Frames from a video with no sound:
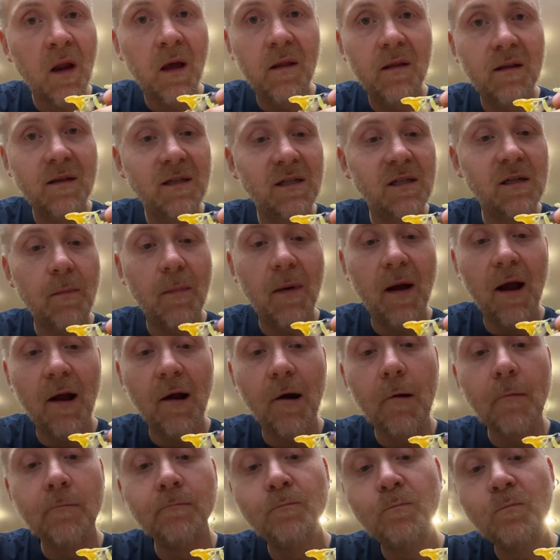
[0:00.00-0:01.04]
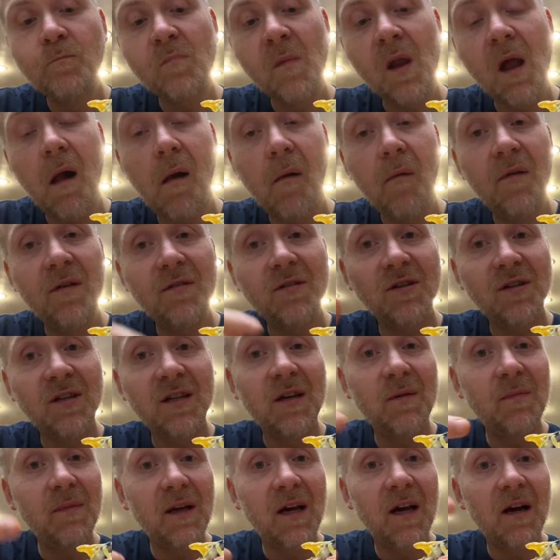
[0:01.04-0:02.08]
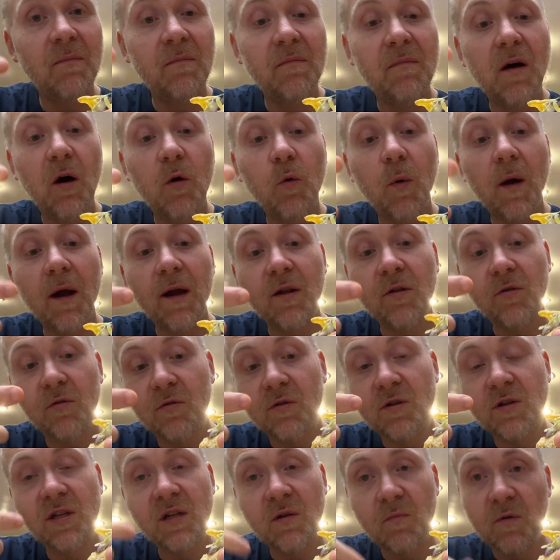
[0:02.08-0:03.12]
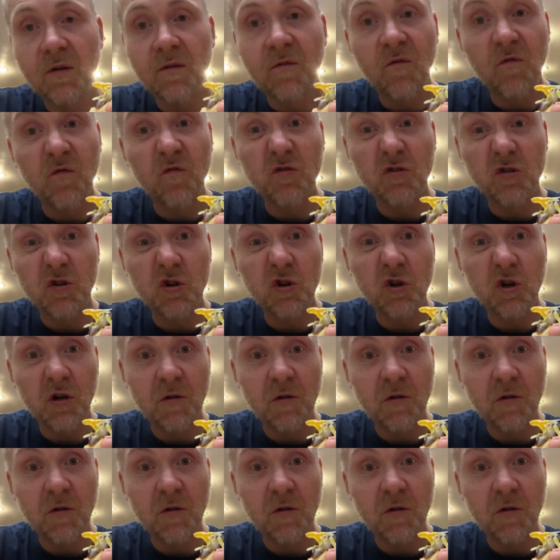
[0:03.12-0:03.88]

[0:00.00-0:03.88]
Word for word: This is a banger. This is gonna become a regular this summer, for sure.